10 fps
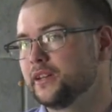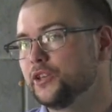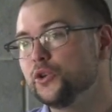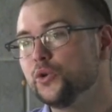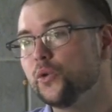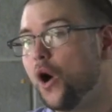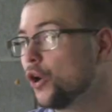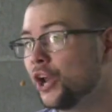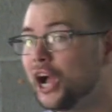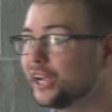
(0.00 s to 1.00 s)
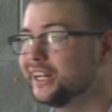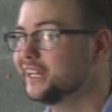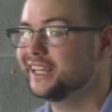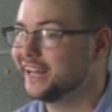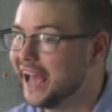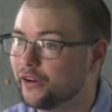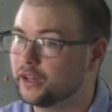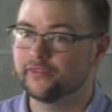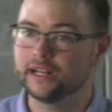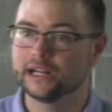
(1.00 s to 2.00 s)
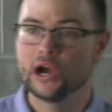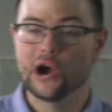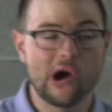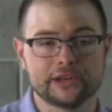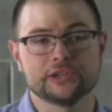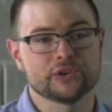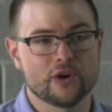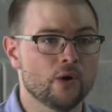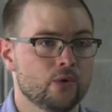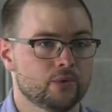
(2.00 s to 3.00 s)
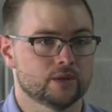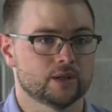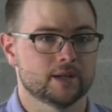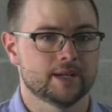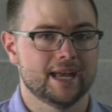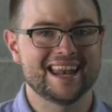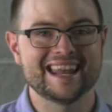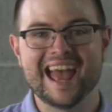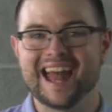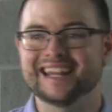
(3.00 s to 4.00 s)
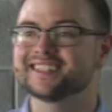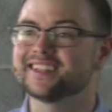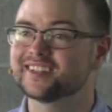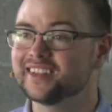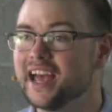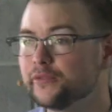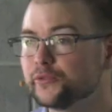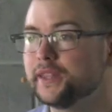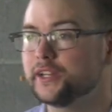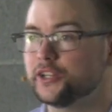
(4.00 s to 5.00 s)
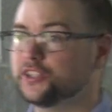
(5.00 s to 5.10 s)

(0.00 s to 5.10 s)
You are not going to get out of it on your own. And it's a slavery that